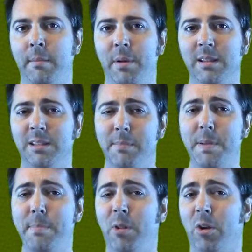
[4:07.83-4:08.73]
But some
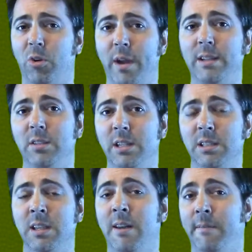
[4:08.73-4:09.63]
people on Craigslist,
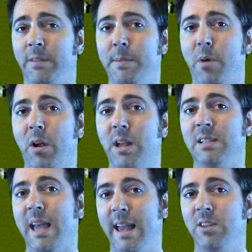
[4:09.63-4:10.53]
flea
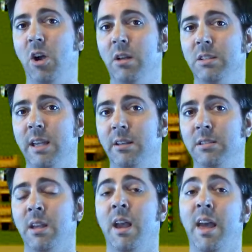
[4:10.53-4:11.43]
markets, and yard
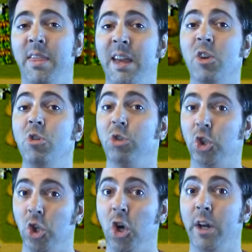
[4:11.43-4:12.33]
sales think you
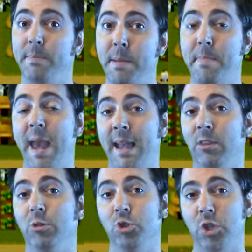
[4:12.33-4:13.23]
should be paying
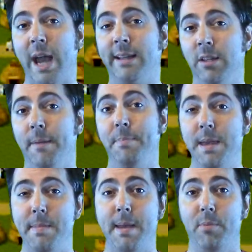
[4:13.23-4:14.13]
those jacked up
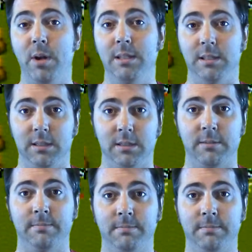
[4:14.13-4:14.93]
eBay prices.